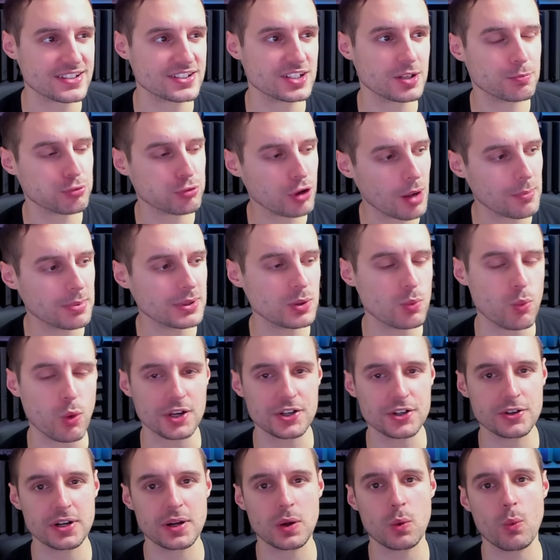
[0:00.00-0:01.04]
and you're probably
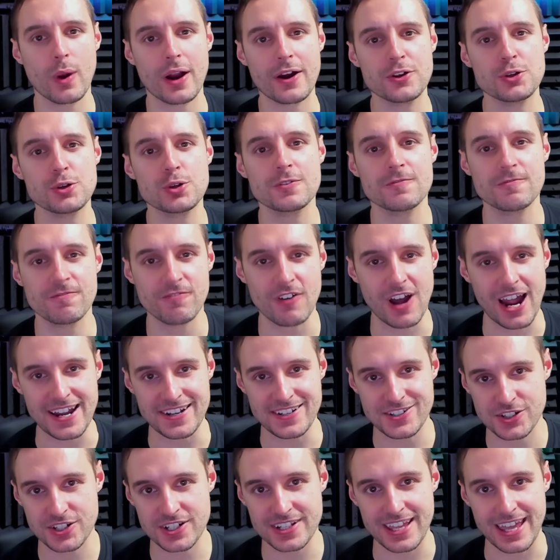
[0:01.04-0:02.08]
wondering where you can
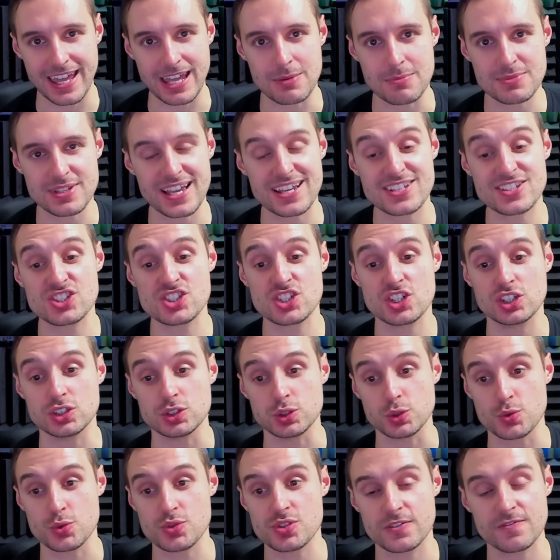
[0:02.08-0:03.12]
find your game's
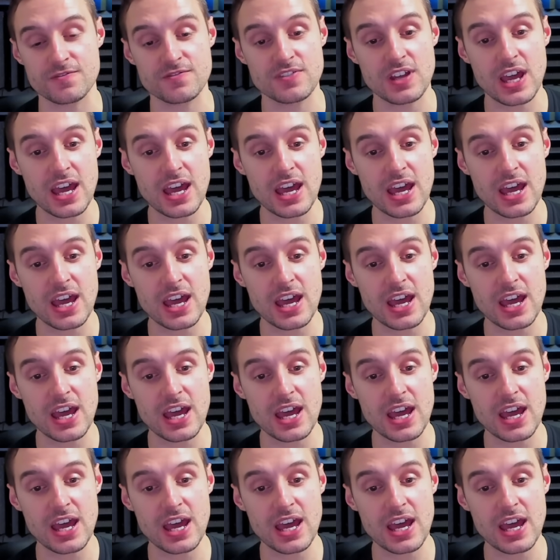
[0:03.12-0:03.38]
exclusive